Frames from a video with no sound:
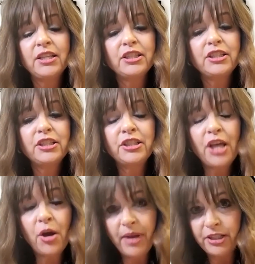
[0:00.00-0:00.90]
so
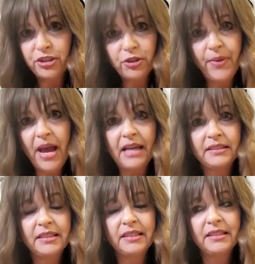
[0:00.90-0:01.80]
much
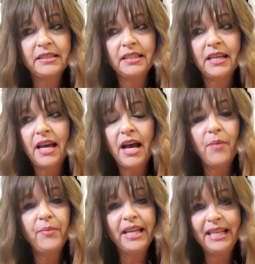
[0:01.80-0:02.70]
surpasses
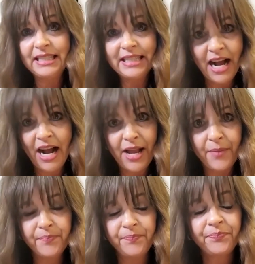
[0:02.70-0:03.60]
any
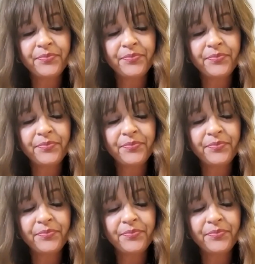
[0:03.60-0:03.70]
time.